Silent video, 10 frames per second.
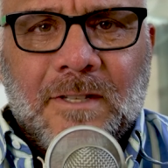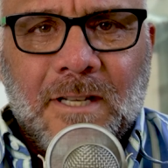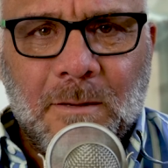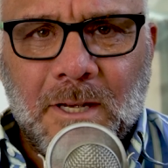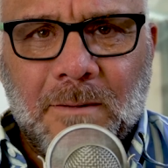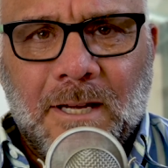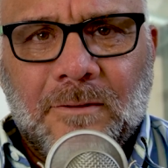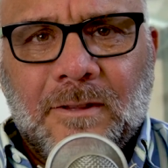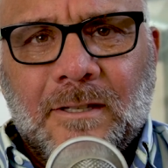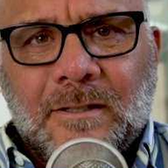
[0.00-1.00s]
tell me
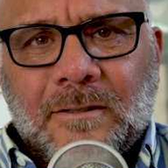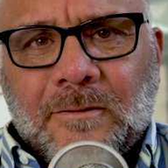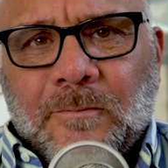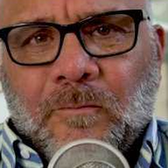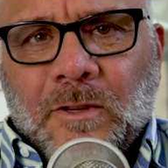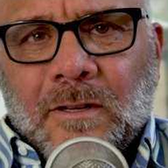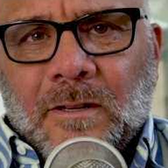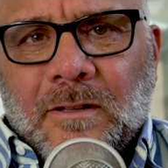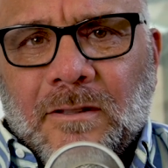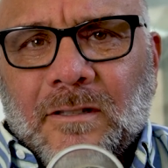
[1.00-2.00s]
about
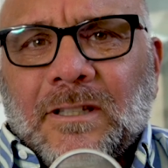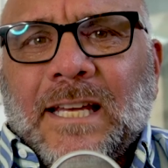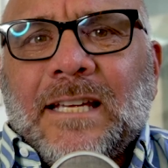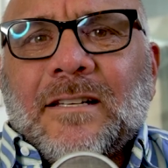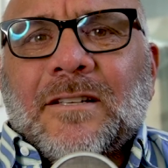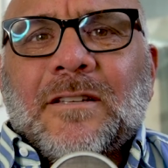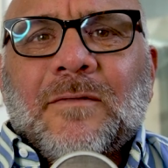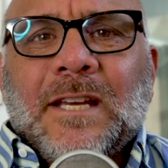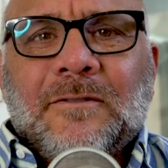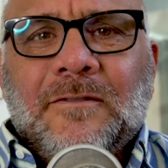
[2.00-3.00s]
the lightness
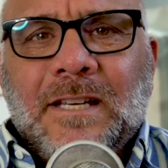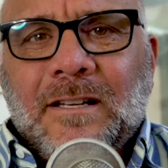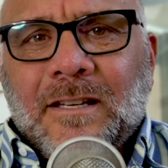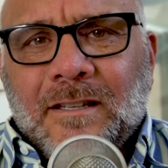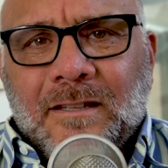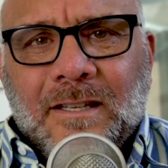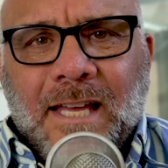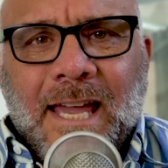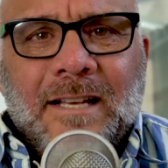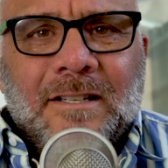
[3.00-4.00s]
of that feeling, the
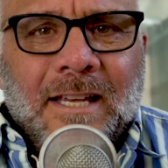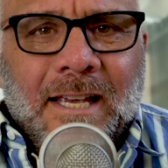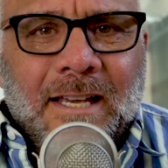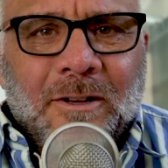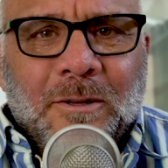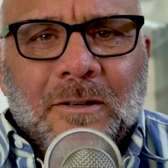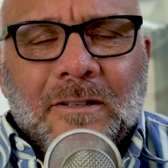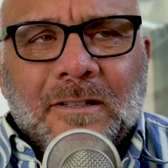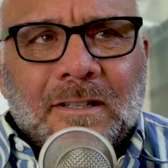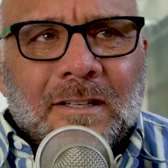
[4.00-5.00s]
exhale
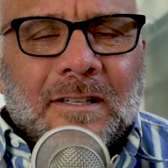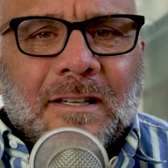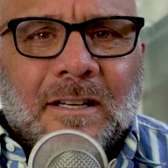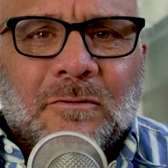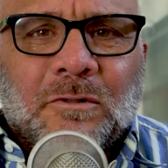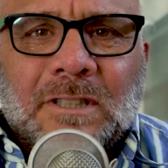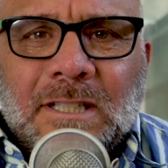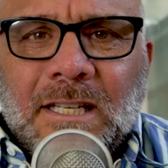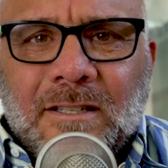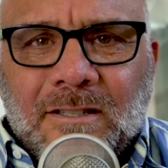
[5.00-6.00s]
of
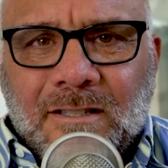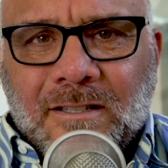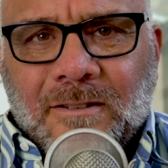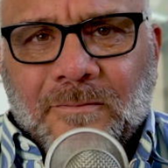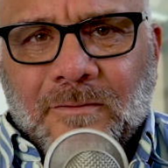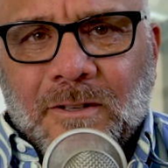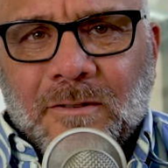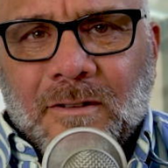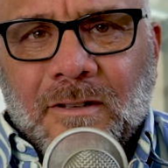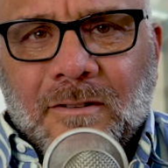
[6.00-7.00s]
release
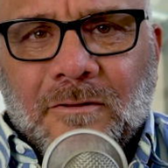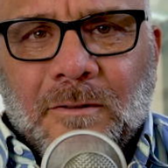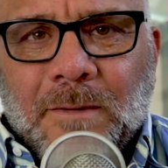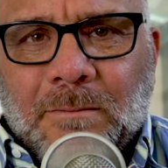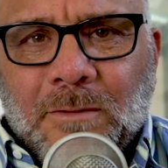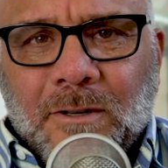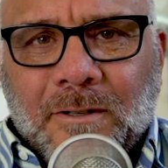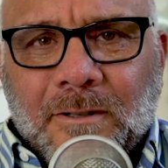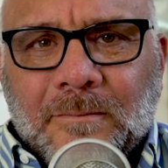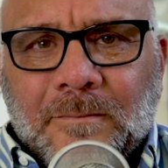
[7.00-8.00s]
from that
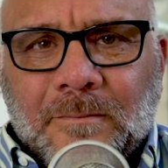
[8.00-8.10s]
burden.